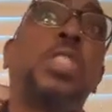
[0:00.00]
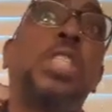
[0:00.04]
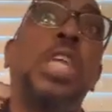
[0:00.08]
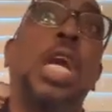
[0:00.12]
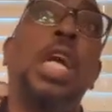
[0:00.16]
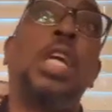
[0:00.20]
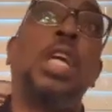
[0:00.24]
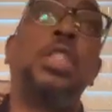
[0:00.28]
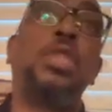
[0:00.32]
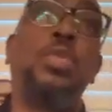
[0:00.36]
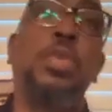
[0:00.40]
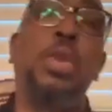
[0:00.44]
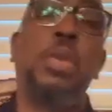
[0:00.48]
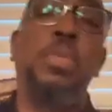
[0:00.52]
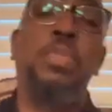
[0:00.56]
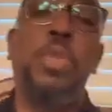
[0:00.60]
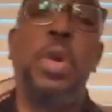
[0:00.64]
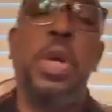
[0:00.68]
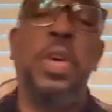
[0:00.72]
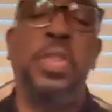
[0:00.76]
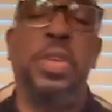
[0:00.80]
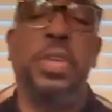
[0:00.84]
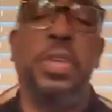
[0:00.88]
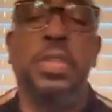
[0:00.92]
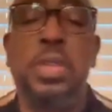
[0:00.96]
Joshua
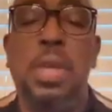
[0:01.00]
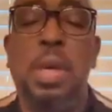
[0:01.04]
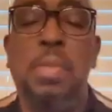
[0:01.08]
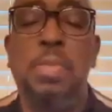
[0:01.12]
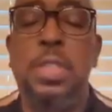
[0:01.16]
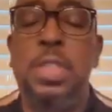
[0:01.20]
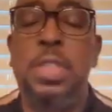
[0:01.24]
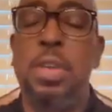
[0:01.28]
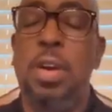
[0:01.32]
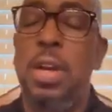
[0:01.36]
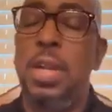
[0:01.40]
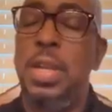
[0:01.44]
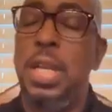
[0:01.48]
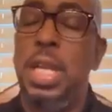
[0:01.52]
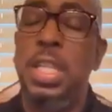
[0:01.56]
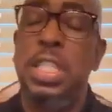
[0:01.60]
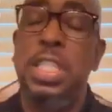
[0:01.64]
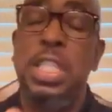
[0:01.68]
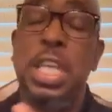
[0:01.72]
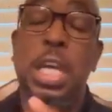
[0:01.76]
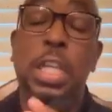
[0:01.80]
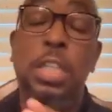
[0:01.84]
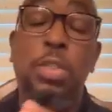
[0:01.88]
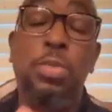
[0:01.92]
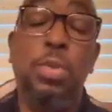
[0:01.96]
brother, I'm sorry,
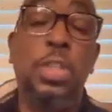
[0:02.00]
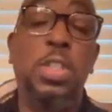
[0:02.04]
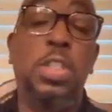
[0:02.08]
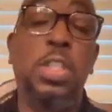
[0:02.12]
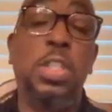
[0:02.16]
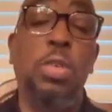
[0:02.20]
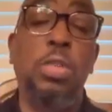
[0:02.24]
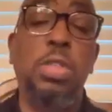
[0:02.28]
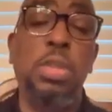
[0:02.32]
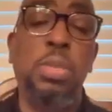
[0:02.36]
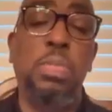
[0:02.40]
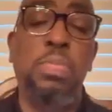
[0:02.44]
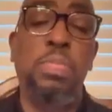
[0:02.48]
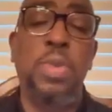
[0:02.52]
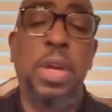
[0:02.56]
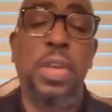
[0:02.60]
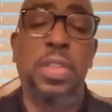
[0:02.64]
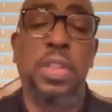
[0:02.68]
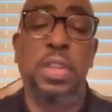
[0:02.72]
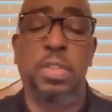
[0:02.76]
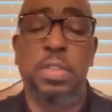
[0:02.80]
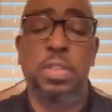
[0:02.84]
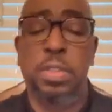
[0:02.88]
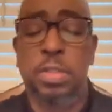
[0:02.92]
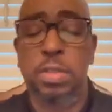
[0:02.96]
not Joshua, Joseph
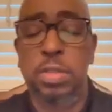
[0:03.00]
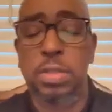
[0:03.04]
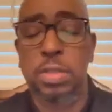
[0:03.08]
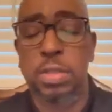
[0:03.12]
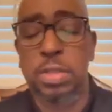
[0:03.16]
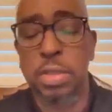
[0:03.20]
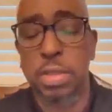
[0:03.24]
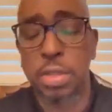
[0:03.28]
brothers.